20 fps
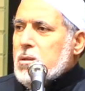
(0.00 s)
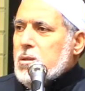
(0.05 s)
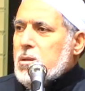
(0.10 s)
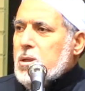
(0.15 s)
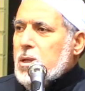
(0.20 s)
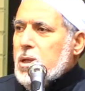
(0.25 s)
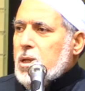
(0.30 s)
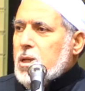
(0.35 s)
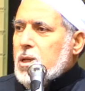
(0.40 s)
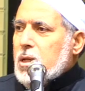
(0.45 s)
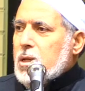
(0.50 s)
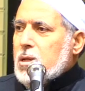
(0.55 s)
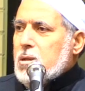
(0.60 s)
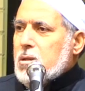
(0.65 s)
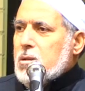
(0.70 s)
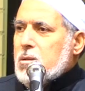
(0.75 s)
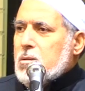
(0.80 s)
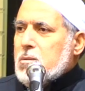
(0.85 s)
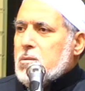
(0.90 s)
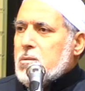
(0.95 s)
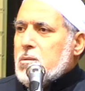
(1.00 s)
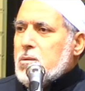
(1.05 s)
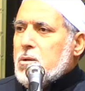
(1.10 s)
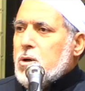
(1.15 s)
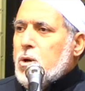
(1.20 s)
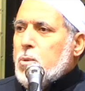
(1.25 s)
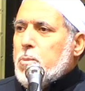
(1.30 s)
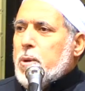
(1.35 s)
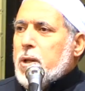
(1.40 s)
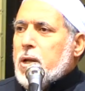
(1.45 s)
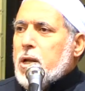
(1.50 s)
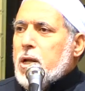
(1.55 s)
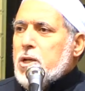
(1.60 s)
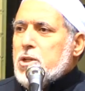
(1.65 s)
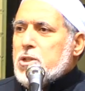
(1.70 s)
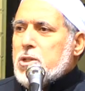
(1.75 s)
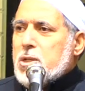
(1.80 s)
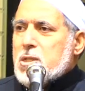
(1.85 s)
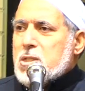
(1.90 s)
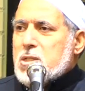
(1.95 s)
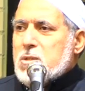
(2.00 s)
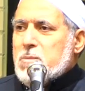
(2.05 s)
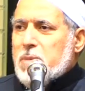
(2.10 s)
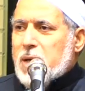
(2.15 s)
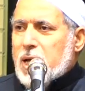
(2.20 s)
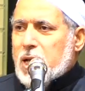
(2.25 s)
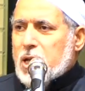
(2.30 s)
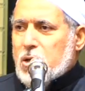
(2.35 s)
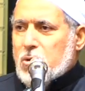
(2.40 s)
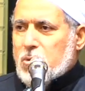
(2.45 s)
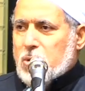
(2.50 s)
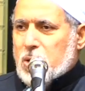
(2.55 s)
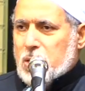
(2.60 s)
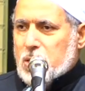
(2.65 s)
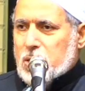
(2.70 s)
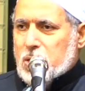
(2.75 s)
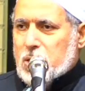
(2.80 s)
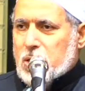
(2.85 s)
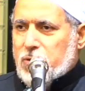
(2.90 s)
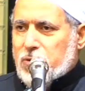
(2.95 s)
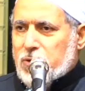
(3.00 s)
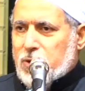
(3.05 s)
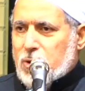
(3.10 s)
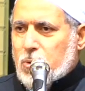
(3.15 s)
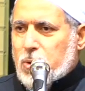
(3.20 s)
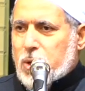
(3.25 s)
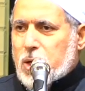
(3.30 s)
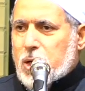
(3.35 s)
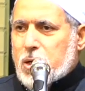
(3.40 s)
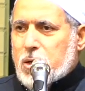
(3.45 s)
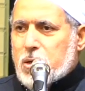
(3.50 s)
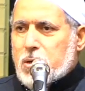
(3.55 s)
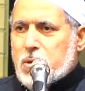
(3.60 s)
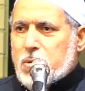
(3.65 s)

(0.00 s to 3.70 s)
the operations manual, if you will.